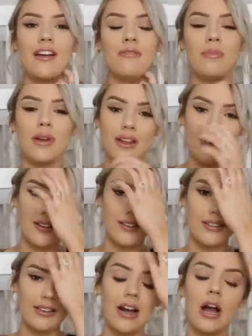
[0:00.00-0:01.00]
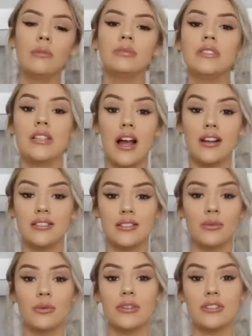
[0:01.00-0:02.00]
I've been
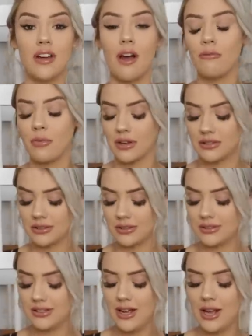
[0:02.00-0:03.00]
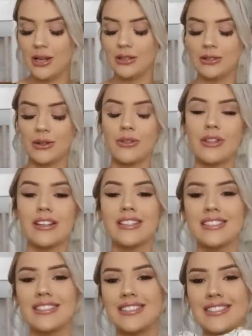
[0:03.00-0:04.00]
obsessed with soft pretzels. So
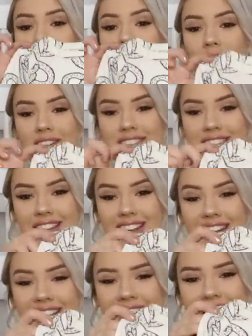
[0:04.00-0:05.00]
this onesie